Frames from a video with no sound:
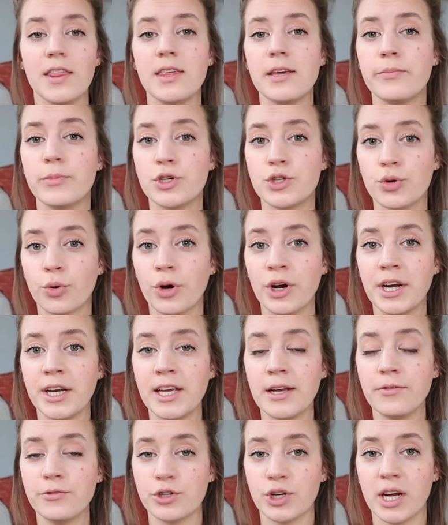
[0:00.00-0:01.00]
the
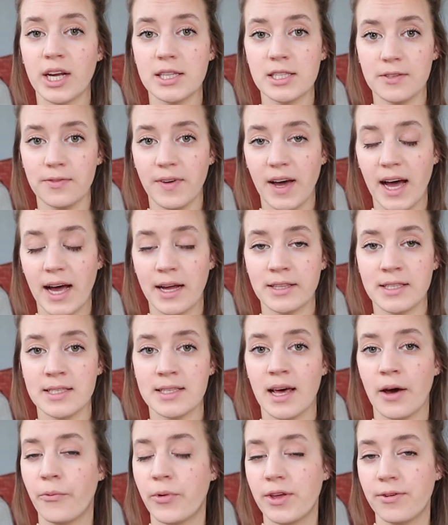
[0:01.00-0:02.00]
majority of trans fats
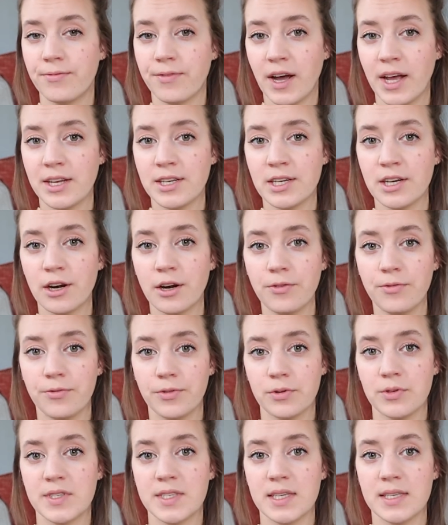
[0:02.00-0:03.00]
that we find in our
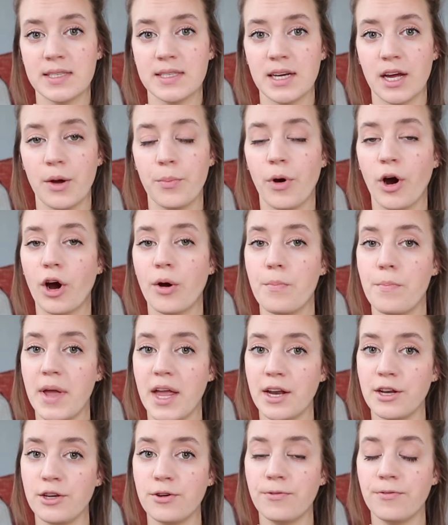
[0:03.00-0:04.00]
food system are
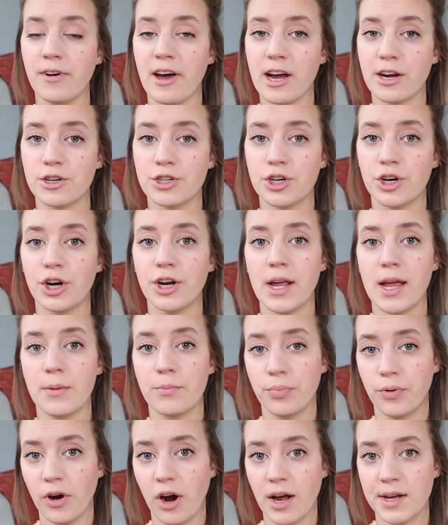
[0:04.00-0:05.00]
manufactured
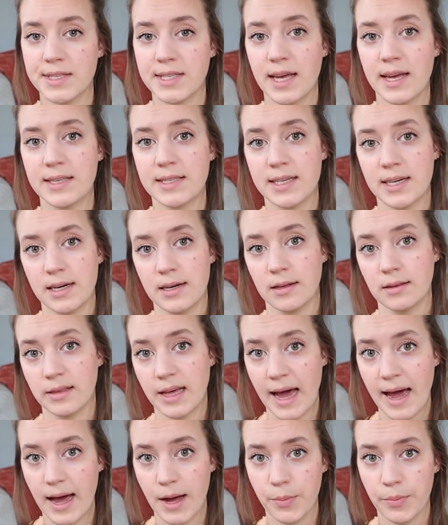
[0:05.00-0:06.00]
and processed in a
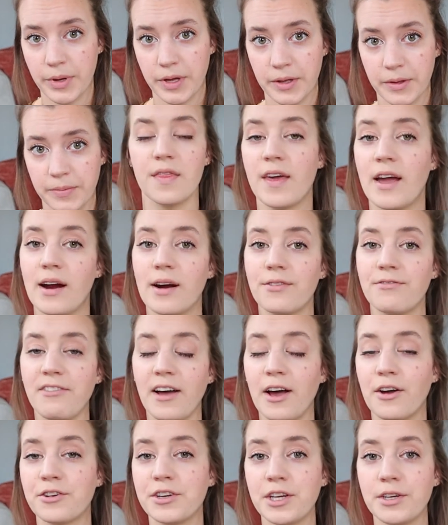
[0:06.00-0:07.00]
lab. They are
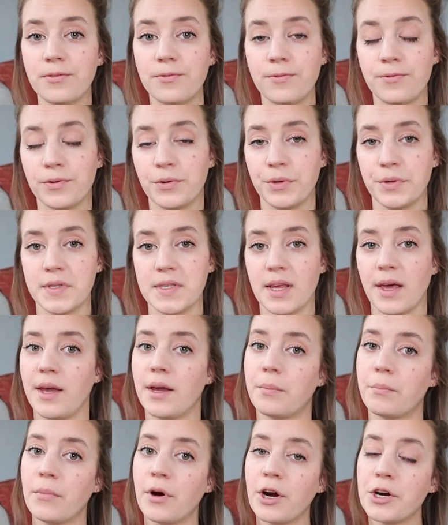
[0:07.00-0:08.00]
found in foods
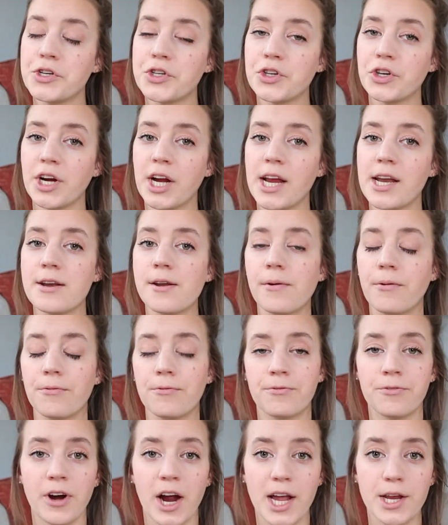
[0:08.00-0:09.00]
like margarine,
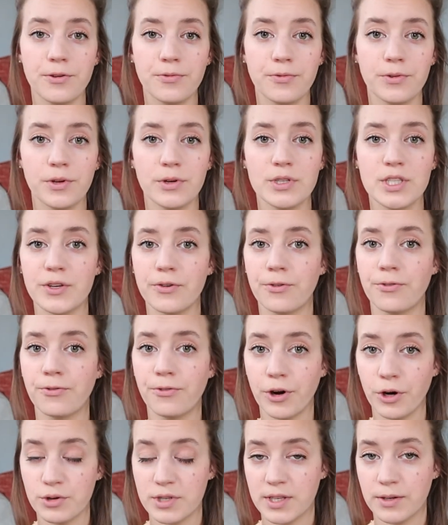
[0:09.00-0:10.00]
fried foods,
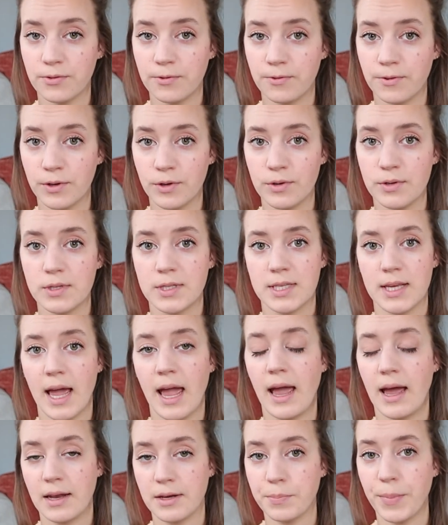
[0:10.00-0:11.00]
frozen foods,
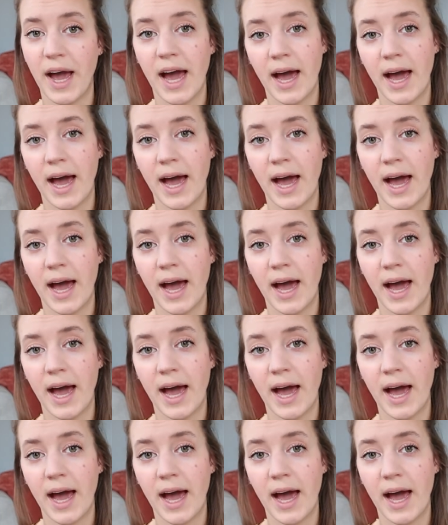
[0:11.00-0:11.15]
and